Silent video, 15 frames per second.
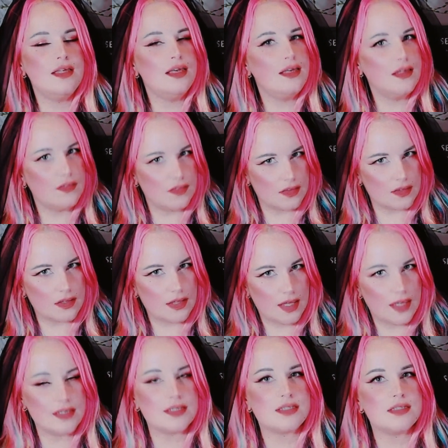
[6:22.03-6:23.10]
in
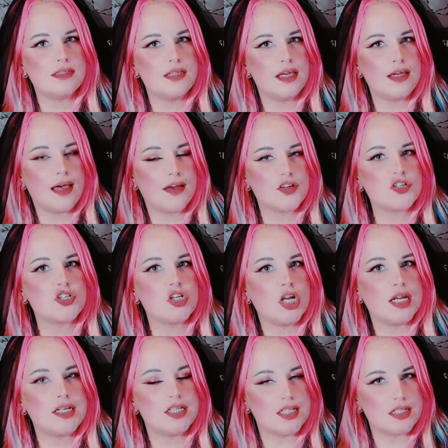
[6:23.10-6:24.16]
case they
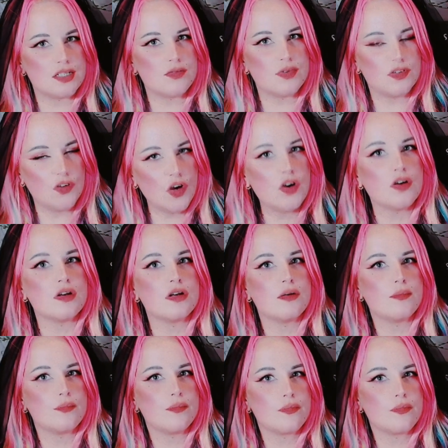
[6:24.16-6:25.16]
actually did return